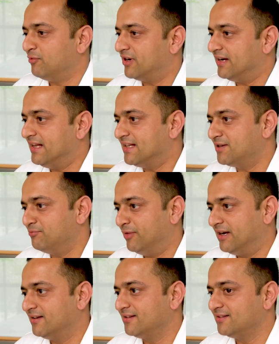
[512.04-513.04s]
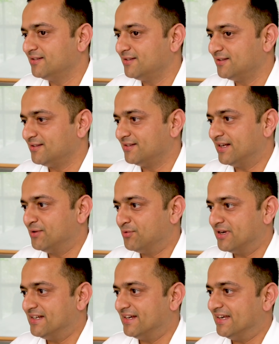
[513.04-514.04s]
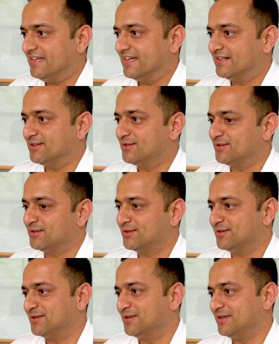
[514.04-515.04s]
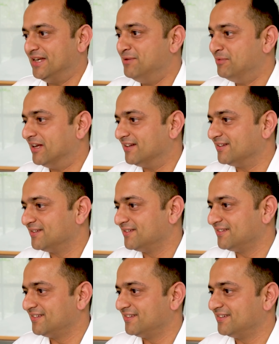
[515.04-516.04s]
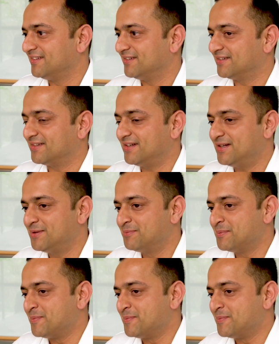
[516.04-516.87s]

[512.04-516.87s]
but in that middle like one day i get a email right